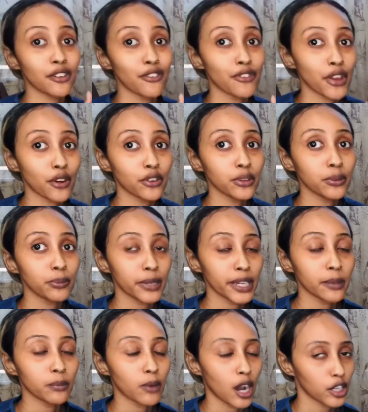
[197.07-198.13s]
very big
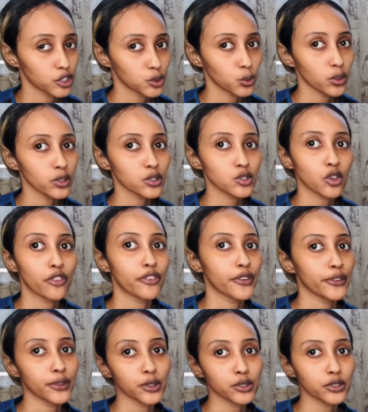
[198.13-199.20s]
module. So for
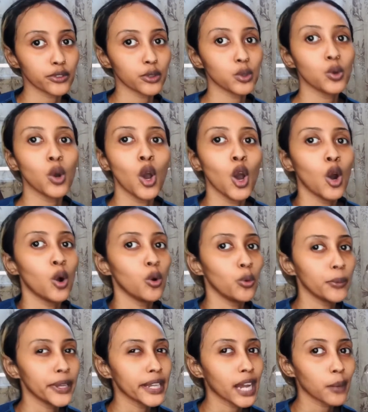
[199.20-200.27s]
those of you who may
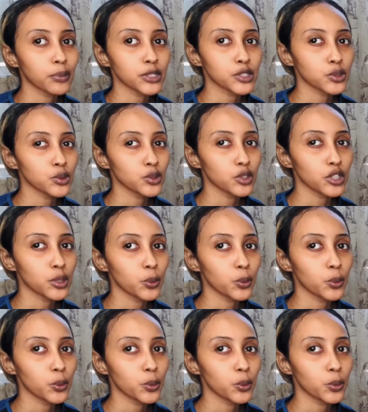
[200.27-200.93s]
not be too good with